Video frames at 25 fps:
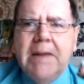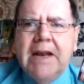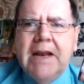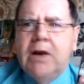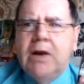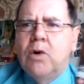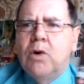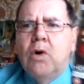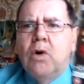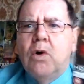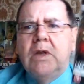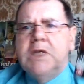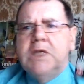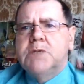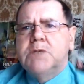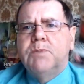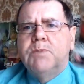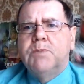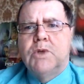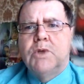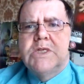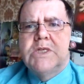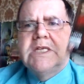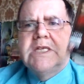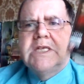been in all these
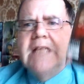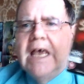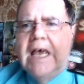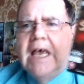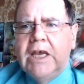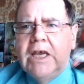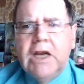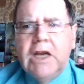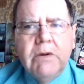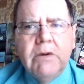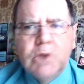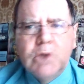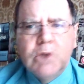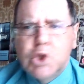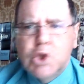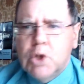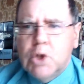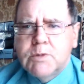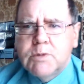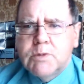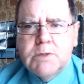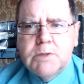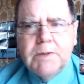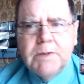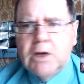months and that, you know, and the
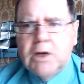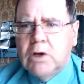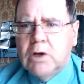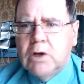shops have been